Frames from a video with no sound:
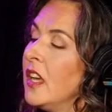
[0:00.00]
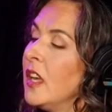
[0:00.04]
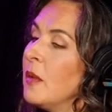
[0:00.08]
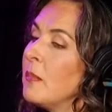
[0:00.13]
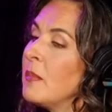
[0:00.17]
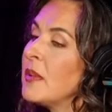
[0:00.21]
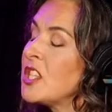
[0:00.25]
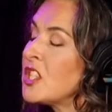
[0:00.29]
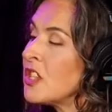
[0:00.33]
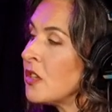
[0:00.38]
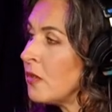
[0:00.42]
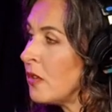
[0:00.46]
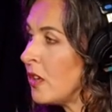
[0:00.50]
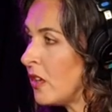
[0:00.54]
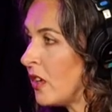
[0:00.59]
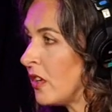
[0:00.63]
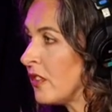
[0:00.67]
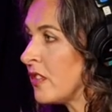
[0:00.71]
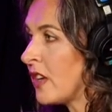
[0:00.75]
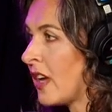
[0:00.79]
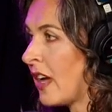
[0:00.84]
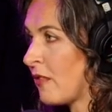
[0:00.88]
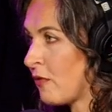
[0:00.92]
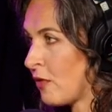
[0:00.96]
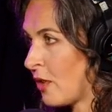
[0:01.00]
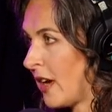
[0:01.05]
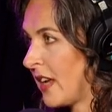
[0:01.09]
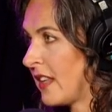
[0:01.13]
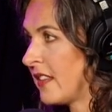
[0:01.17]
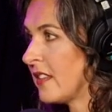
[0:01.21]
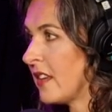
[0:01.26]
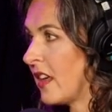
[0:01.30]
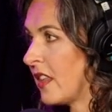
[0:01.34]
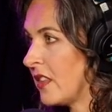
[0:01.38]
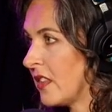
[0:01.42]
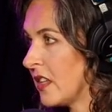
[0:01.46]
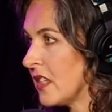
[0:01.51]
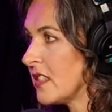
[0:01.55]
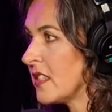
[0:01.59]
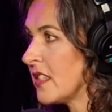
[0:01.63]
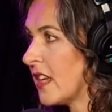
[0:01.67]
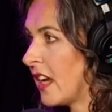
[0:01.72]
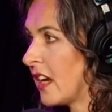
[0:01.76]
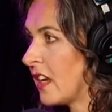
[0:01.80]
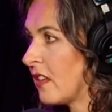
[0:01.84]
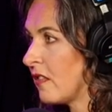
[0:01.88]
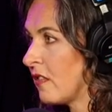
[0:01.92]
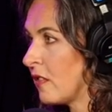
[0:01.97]
But children also have rights on this
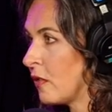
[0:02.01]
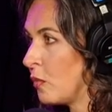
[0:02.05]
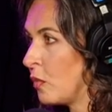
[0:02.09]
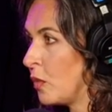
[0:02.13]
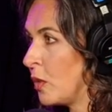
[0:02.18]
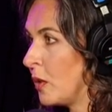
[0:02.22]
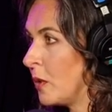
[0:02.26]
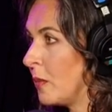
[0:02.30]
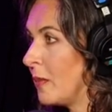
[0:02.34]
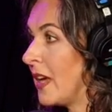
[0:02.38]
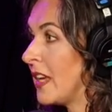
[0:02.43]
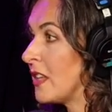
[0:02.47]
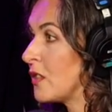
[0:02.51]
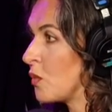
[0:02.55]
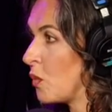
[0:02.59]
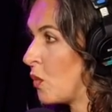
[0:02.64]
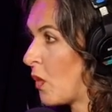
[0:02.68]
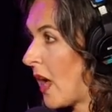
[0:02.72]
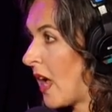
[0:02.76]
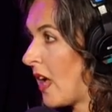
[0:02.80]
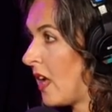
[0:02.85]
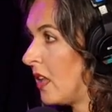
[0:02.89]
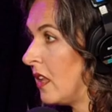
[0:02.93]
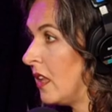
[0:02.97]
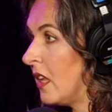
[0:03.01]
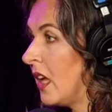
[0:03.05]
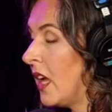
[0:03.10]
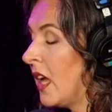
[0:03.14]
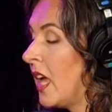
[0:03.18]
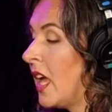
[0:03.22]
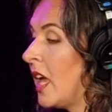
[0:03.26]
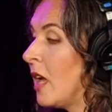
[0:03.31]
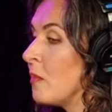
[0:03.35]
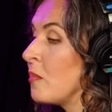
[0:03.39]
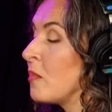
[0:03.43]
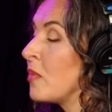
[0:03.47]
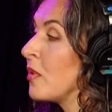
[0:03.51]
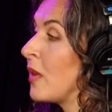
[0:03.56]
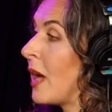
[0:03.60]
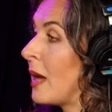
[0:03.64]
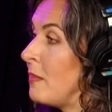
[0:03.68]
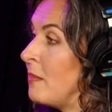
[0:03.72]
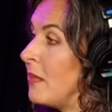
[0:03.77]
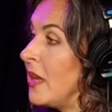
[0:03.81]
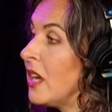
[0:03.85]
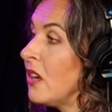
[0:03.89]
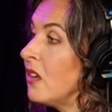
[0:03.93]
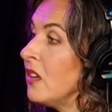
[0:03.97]
side of the womb as well.
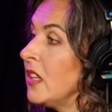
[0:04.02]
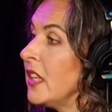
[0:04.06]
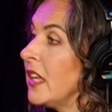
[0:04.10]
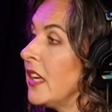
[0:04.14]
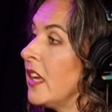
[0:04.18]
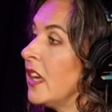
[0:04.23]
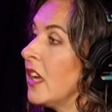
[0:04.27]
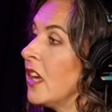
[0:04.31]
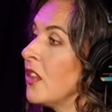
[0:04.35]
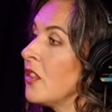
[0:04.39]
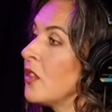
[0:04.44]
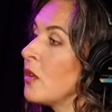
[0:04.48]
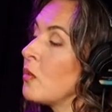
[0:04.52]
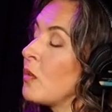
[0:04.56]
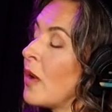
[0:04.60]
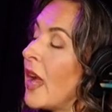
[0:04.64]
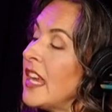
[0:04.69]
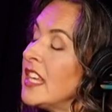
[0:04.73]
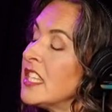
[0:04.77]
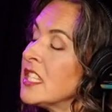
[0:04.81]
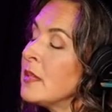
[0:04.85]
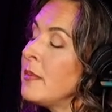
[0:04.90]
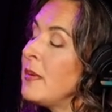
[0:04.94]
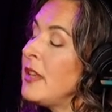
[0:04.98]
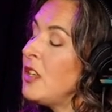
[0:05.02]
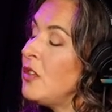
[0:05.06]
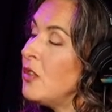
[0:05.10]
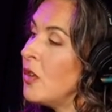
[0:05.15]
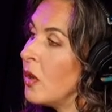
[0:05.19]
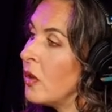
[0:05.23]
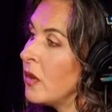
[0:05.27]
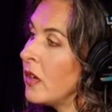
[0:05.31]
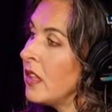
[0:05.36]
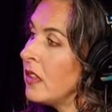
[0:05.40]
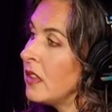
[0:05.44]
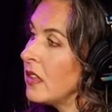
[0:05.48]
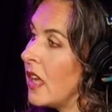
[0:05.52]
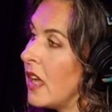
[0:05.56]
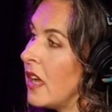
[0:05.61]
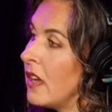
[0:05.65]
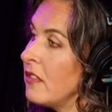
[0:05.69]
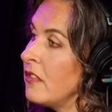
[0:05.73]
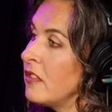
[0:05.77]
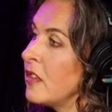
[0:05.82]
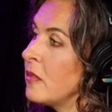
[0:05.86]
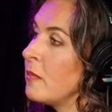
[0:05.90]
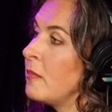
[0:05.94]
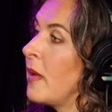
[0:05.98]
Primarily, the right to be known and
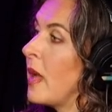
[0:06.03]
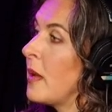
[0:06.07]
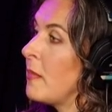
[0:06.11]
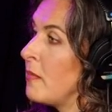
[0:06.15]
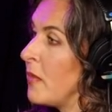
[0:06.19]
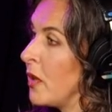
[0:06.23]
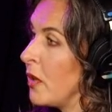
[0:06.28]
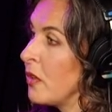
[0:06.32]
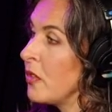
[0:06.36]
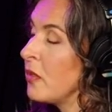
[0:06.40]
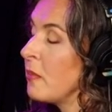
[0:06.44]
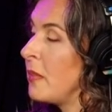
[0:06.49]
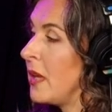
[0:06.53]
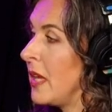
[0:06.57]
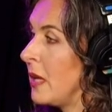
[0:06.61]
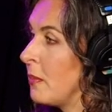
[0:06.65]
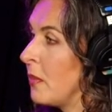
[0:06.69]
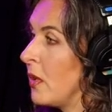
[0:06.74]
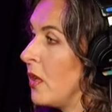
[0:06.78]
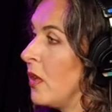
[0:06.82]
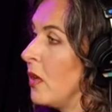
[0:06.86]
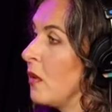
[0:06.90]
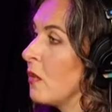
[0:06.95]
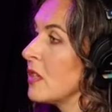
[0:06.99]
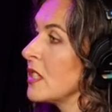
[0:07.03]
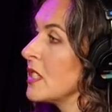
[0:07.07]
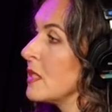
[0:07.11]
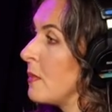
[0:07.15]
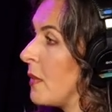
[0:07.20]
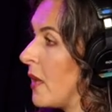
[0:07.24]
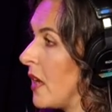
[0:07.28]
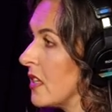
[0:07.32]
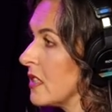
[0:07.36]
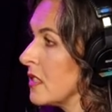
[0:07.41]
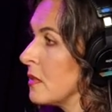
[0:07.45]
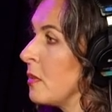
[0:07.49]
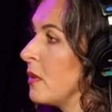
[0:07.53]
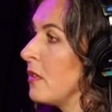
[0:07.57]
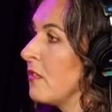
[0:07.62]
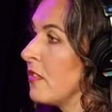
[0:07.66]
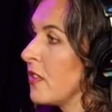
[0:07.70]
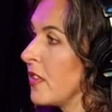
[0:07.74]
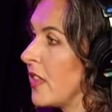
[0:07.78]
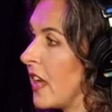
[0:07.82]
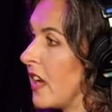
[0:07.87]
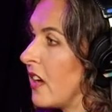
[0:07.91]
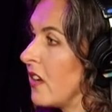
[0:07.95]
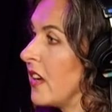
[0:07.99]
loved by both people responsible for
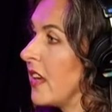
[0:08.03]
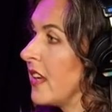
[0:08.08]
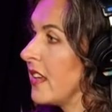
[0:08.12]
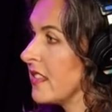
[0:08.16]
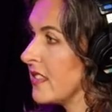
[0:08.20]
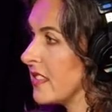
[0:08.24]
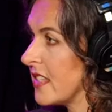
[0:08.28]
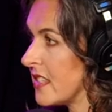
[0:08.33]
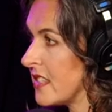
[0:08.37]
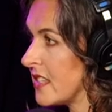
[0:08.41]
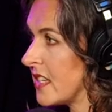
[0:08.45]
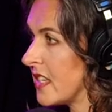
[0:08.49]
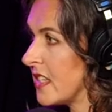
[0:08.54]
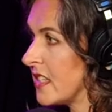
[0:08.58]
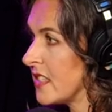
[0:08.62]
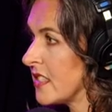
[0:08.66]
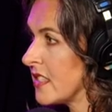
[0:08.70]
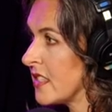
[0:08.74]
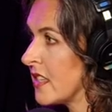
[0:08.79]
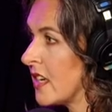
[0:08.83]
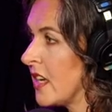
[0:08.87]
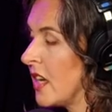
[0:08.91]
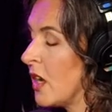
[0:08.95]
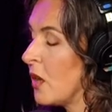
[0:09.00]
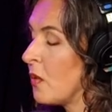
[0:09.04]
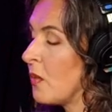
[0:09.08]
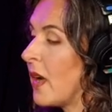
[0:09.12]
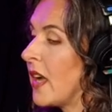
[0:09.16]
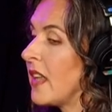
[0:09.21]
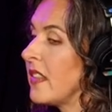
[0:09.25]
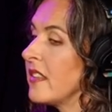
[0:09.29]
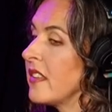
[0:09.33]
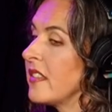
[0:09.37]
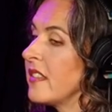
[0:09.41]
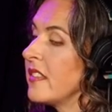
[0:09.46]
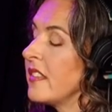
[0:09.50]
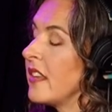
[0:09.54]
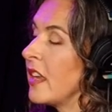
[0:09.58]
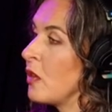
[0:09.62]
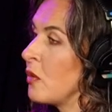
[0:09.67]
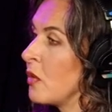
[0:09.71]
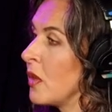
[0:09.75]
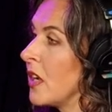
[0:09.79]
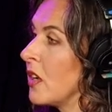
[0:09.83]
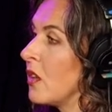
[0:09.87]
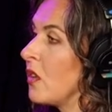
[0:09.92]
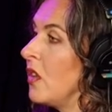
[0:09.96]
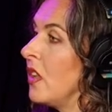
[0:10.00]
their existence, right? This is a
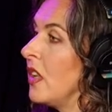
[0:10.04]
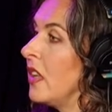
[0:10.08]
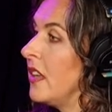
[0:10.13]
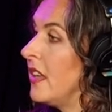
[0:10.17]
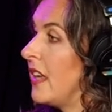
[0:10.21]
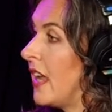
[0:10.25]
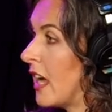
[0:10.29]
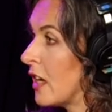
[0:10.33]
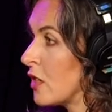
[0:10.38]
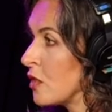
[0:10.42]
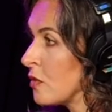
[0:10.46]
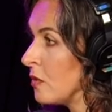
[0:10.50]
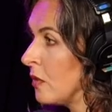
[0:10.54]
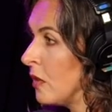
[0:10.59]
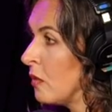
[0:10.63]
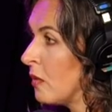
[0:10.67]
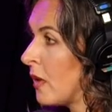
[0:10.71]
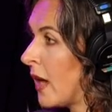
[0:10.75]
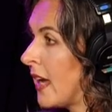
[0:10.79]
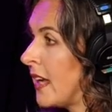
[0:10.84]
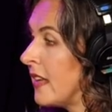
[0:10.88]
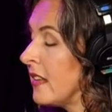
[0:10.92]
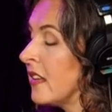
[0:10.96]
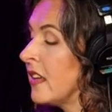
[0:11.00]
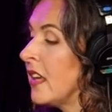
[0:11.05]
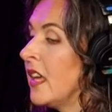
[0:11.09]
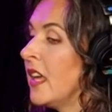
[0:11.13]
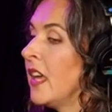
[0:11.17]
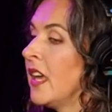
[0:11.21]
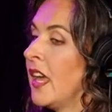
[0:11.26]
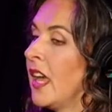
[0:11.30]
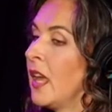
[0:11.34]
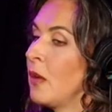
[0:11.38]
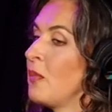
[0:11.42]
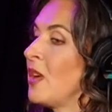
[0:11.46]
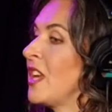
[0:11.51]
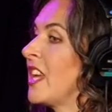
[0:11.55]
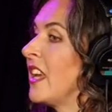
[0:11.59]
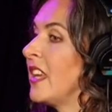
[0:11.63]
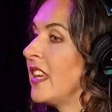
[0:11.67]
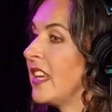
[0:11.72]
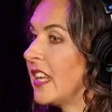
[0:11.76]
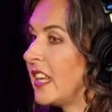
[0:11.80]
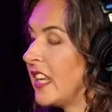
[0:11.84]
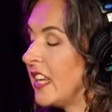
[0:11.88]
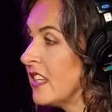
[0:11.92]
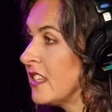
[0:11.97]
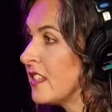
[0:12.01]
critical natural right, and we can
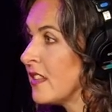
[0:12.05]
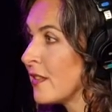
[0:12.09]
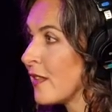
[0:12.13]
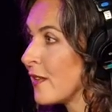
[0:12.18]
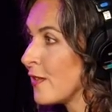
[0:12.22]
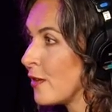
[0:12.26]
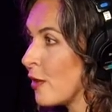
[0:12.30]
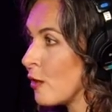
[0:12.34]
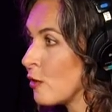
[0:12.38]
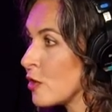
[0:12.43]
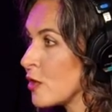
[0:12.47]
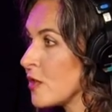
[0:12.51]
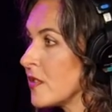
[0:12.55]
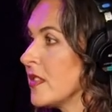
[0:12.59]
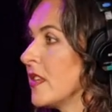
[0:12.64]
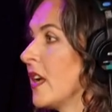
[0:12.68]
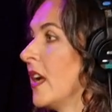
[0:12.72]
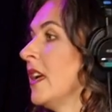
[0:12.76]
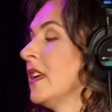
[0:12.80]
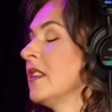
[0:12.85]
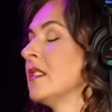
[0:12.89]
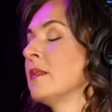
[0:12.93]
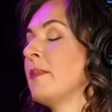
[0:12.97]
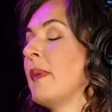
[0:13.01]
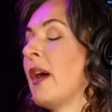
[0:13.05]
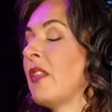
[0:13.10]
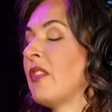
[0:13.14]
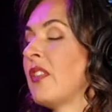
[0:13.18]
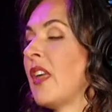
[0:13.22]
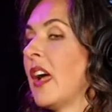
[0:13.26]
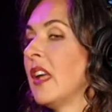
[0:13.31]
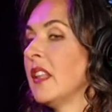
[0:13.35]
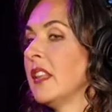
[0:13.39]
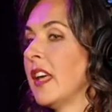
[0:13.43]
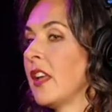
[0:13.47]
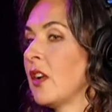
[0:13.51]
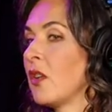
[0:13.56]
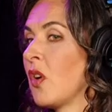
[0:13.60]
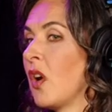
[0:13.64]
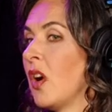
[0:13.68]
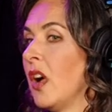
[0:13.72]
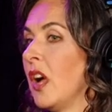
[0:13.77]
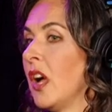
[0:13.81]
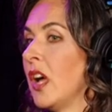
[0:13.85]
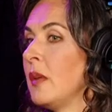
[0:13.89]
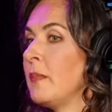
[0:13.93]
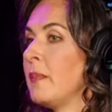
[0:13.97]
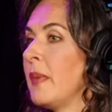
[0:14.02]
get into the social science about that later
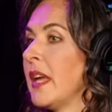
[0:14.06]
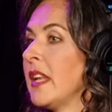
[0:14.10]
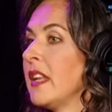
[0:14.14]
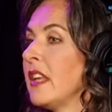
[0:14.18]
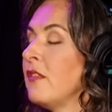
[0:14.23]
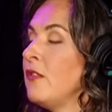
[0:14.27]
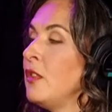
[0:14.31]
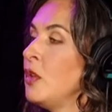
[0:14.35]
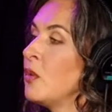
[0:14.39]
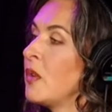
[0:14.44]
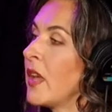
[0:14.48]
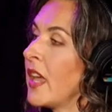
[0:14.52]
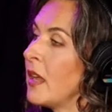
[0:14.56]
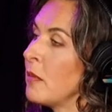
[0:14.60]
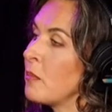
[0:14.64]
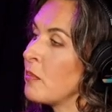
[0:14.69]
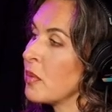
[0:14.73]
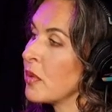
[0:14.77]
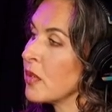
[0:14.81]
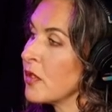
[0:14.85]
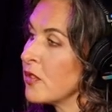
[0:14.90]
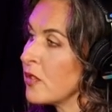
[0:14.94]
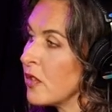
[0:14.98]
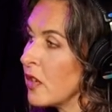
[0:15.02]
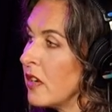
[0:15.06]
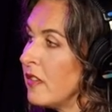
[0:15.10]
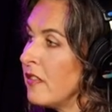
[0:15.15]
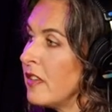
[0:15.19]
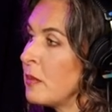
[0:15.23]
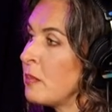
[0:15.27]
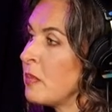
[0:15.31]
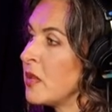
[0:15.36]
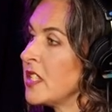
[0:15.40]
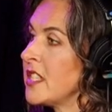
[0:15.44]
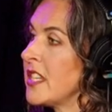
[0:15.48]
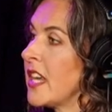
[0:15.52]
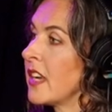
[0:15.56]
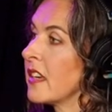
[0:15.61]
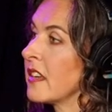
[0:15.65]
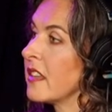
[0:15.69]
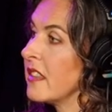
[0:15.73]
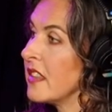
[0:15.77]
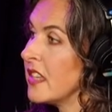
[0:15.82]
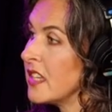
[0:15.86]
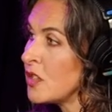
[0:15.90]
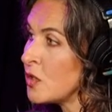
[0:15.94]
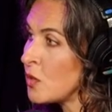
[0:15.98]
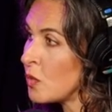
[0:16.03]
on. But if you can preserve and protect
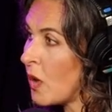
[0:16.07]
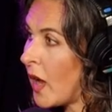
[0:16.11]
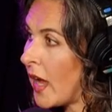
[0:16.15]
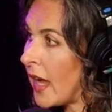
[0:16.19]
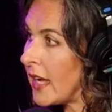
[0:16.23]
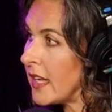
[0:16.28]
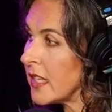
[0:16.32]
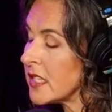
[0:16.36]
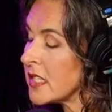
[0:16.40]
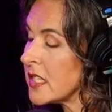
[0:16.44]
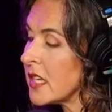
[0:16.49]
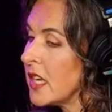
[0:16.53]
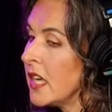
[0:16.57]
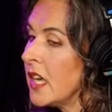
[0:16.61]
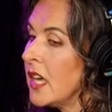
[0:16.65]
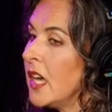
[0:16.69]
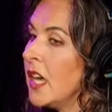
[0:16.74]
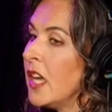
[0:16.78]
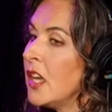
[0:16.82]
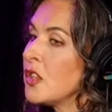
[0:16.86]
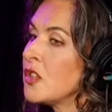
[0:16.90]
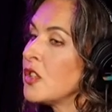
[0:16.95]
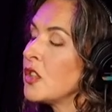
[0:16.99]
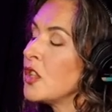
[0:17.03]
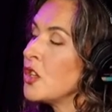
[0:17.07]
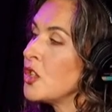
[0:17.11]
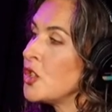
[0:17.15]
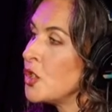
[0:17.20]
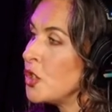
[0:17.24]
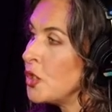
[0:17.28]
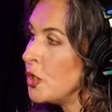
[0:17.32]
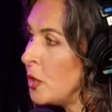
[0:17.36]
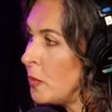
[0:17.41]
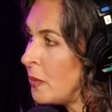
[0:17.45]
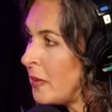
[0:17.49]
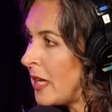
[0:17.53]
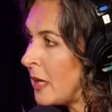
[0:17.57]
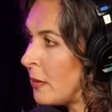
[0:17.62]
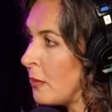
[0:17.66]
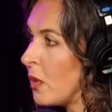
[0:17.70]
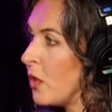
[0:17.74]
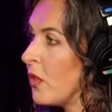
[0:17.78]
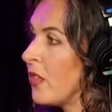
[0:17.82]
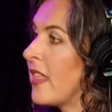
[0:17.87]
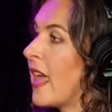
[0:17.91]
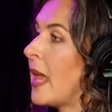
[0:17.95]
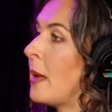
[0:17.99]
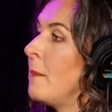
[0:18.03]
this right to the two people
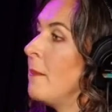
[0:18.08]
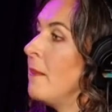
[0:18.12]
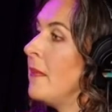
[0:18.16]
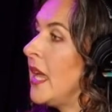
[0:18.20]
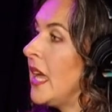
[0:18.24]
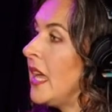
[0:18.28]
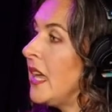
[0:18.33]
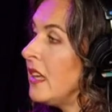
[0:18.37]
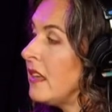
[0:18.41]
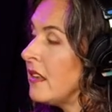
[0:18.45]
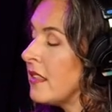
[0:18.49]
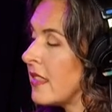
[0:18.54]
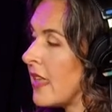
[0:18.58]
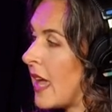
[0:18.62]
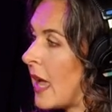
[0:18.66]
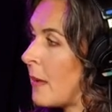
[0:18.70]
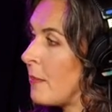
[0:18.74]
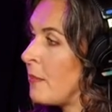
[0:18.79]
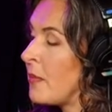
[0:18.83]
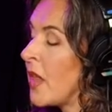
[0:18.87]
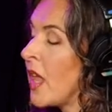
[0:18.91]
that made them,